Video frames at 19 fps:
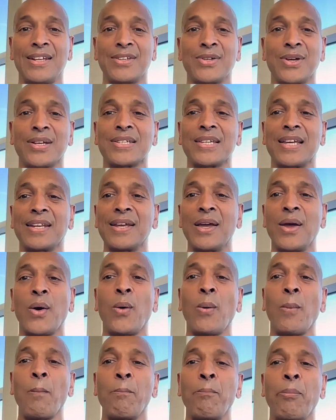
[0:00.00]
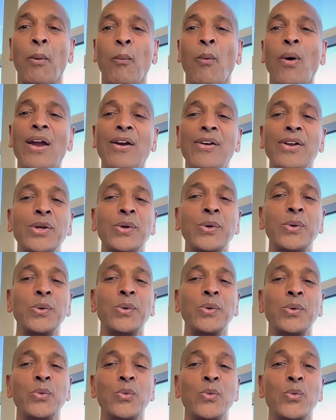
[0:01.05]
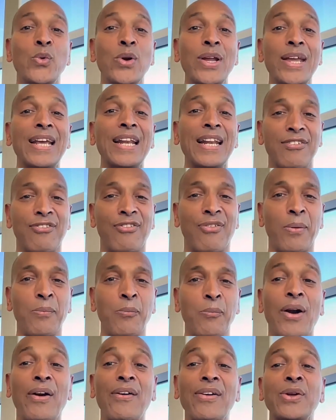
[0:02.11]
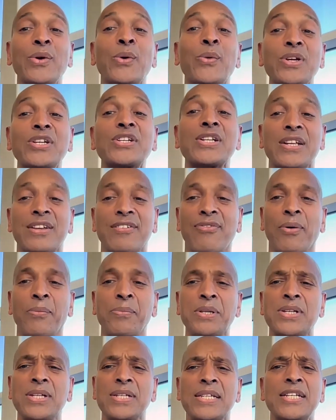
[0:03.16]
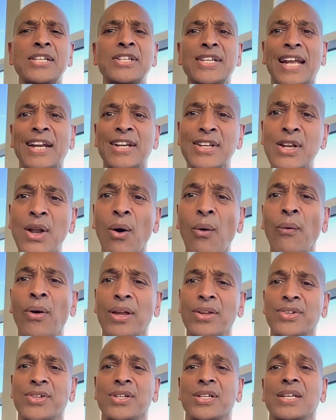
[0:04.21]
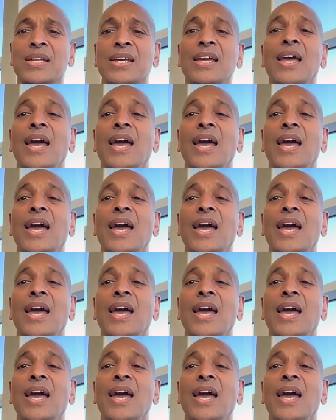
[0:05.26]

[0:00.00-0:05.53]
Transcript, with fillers: And so I said, but where are you really from? Where are you originally from? And she, she said, Norwich.